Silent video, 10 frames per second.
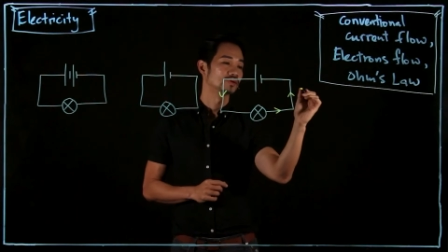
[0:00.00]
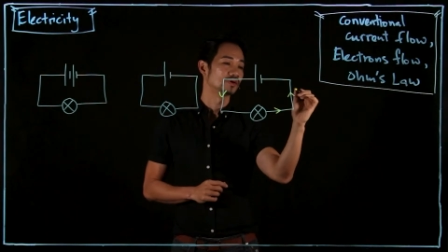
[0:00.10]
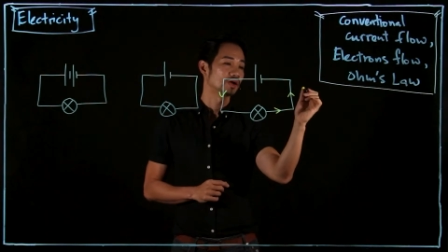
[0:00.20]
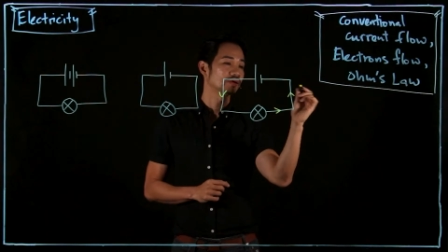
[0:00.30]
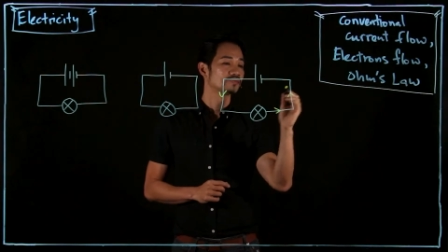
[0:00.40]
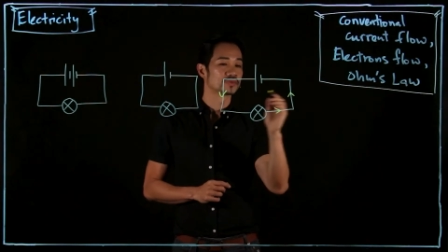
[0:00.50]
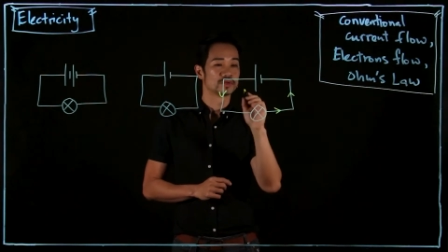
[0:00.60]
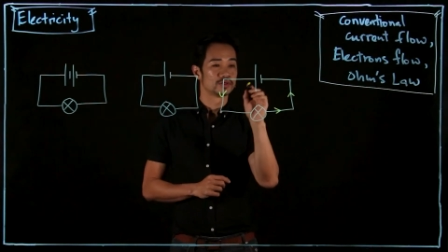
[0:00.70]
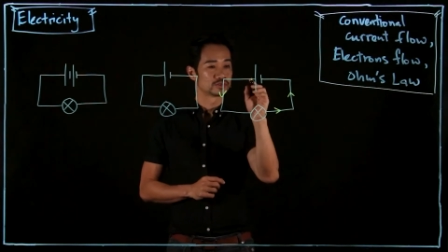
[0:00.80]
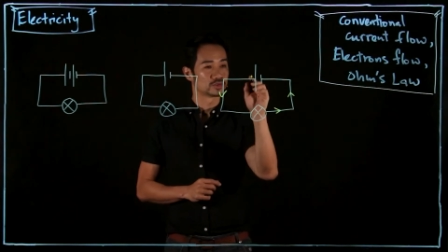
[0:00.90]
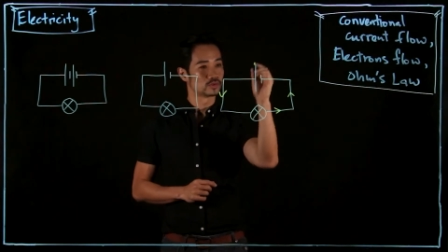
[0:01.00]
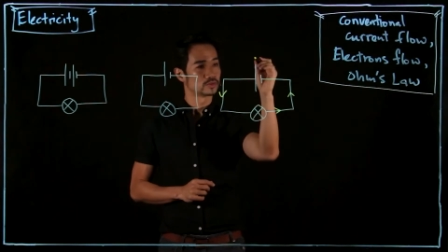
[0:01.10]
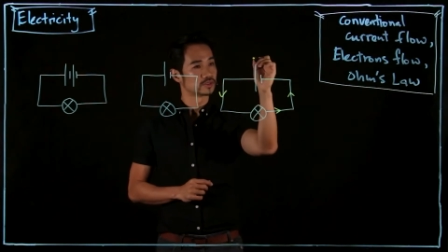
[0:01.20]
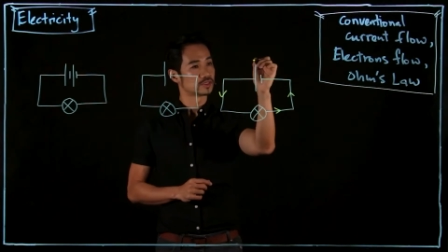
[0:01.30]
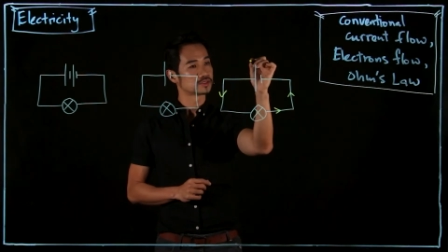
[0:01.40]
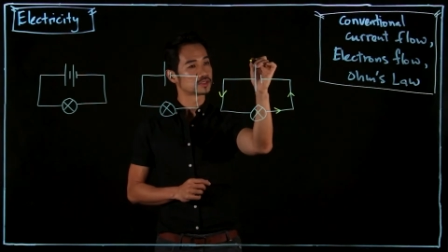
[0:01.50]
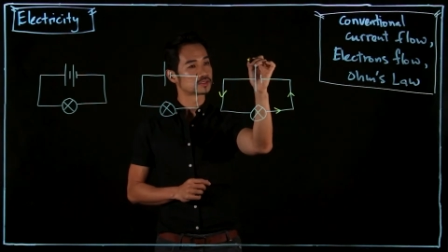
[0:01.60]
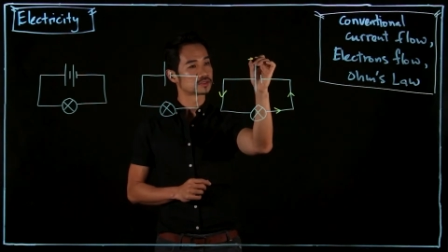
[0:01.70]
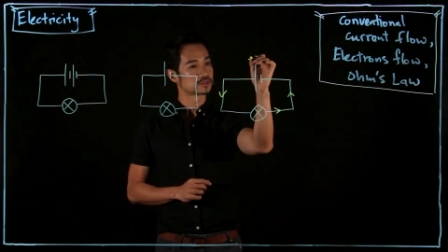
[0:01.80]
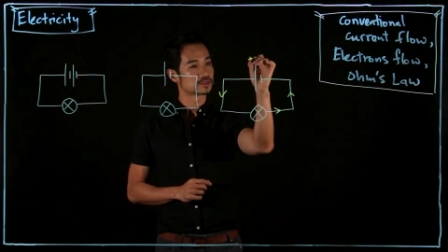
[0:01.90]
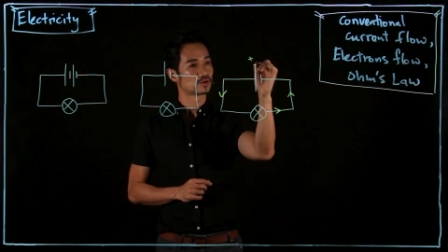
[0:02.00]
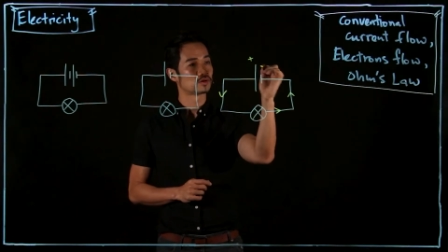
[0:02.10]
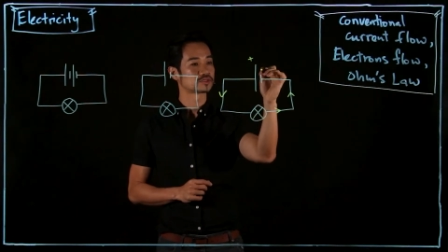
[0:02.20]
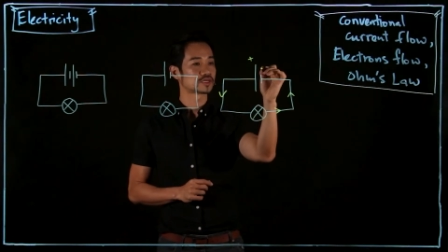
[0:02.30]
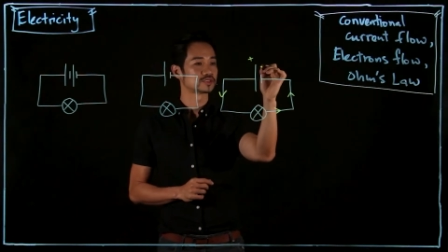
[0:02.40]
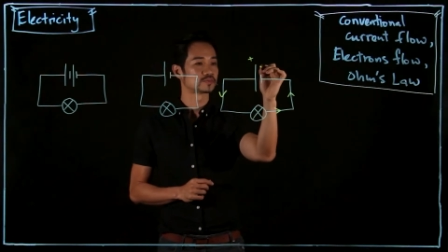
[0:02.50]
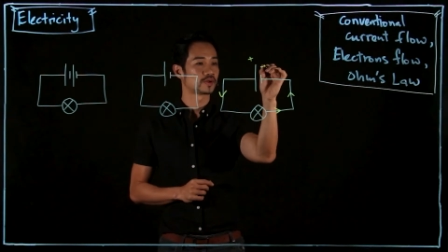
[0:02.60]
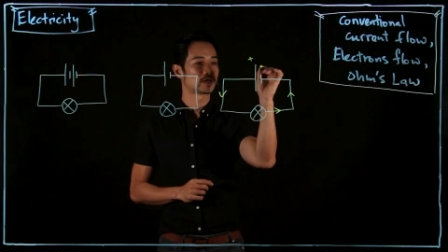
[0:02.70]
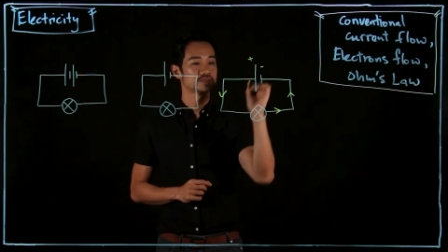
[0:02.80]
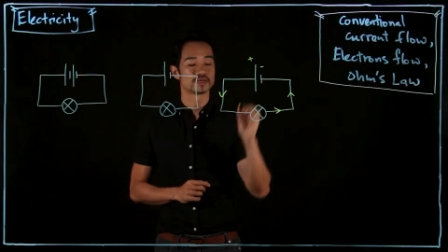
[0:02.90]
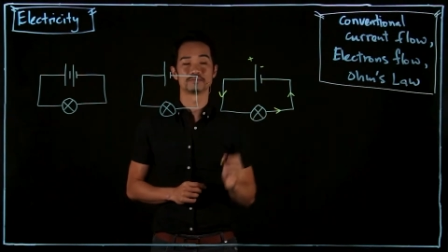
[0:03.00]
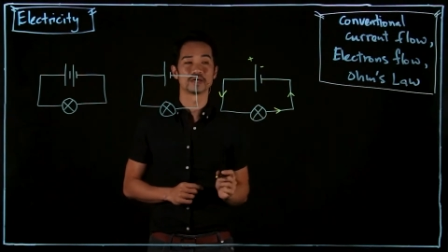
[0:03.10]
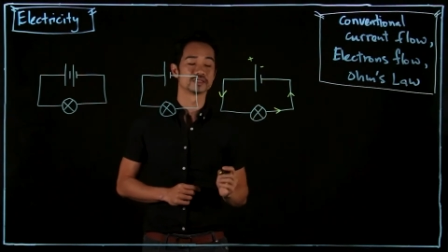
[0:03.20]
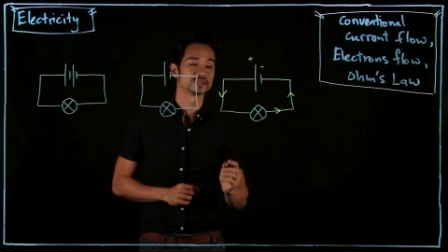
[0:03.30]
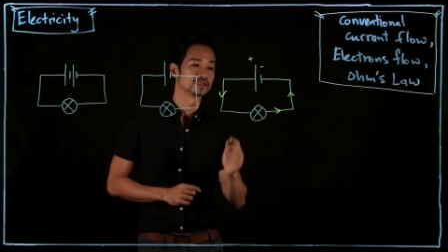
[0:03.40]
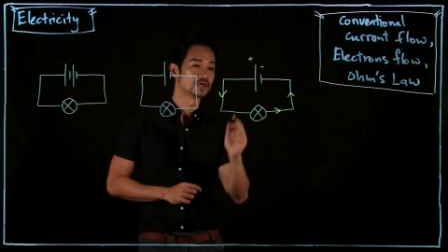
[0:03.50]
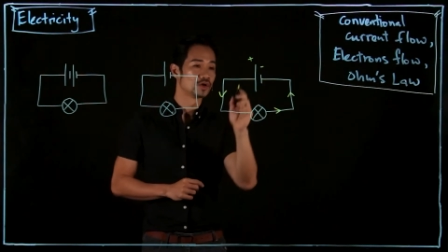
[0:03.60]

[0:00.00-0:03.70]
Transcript: All right, so this is long side is plus and minus.